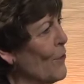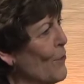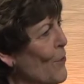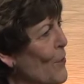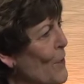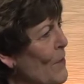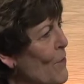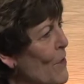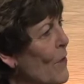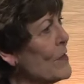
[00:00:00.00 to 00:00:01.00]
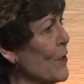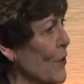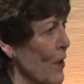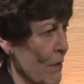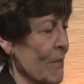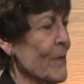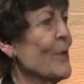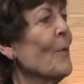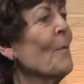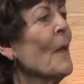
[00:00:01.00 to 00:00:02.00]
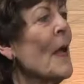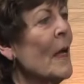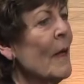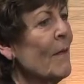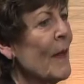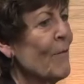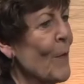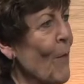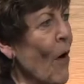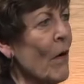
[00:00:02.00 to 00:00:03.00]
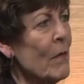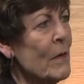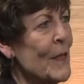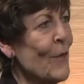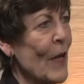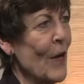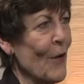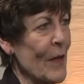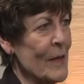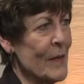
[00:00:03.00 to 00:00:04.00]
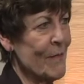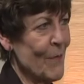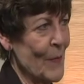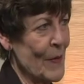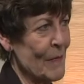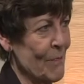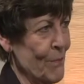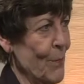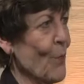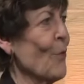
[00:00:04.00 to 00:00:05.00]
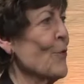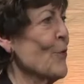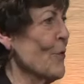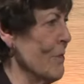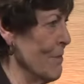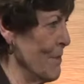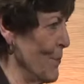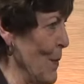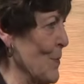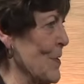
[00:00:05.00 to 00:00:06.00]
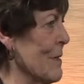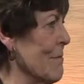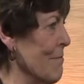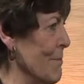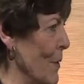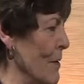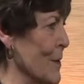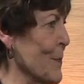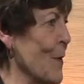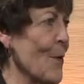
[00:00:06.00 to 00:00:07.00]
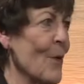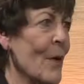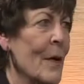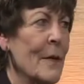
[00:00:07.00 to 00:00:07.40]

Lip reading: group? Or is it a year? So from all different areas, from the Port Orchard and Bremerton, Paulsbo,